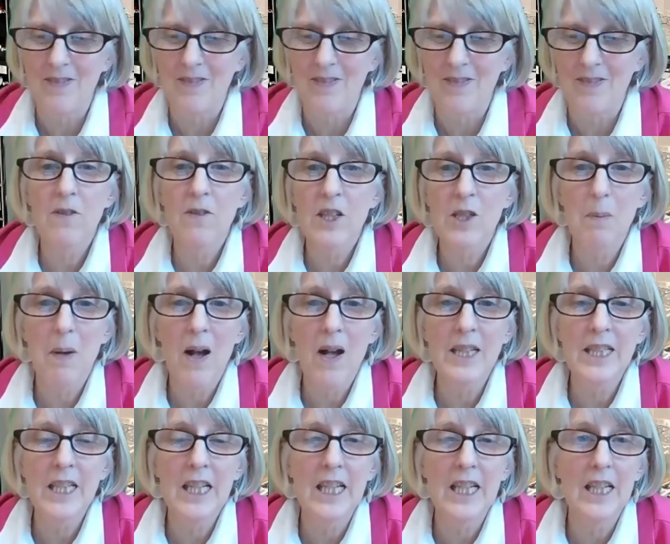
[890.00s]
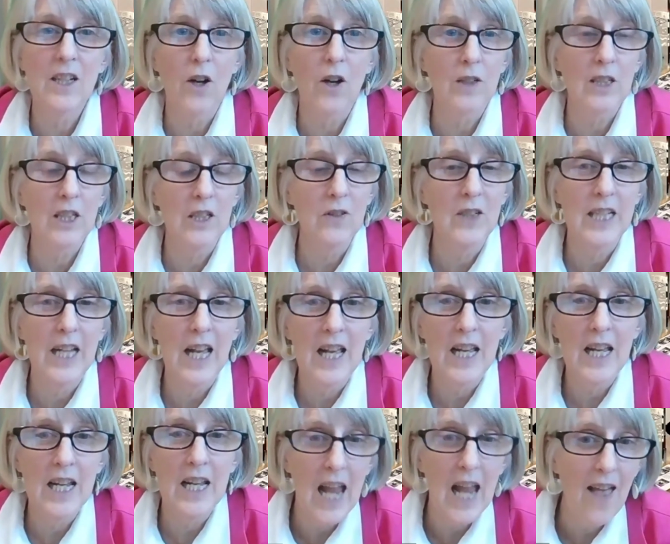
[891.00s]
a respondent in our
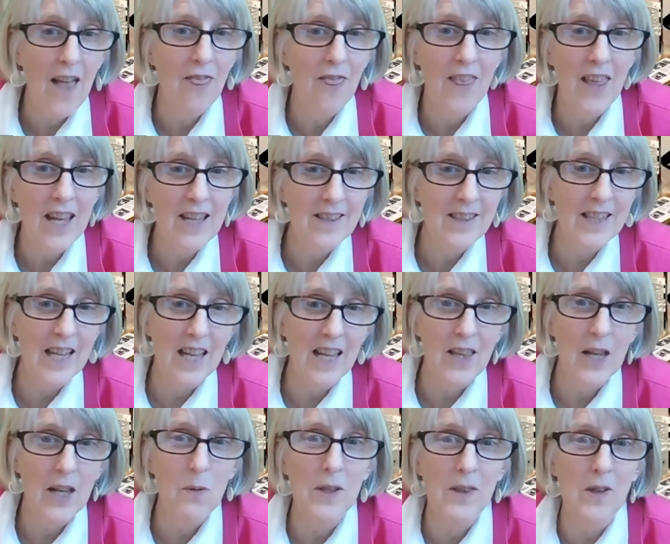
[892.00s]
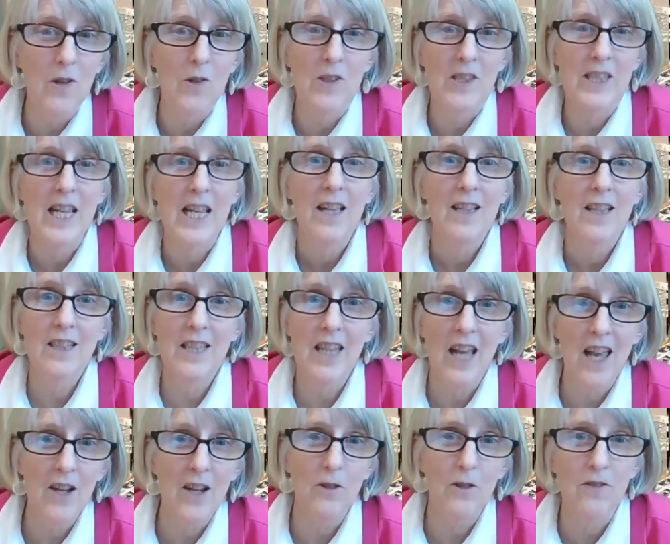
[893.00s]
Q&A, and they say they want those
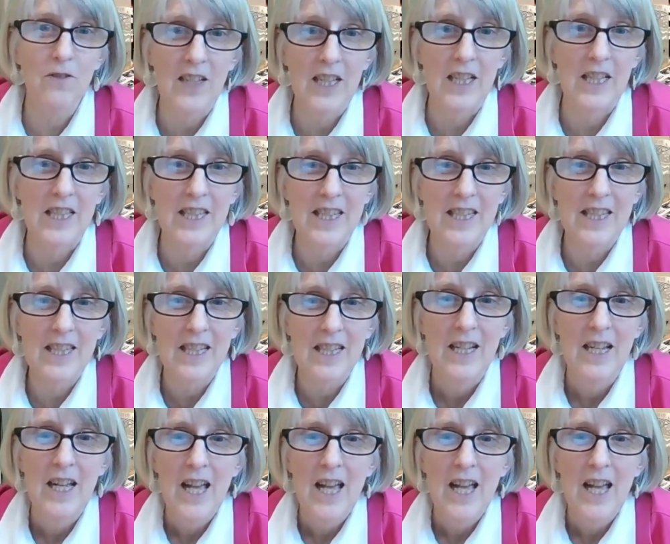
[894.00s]
tail fins.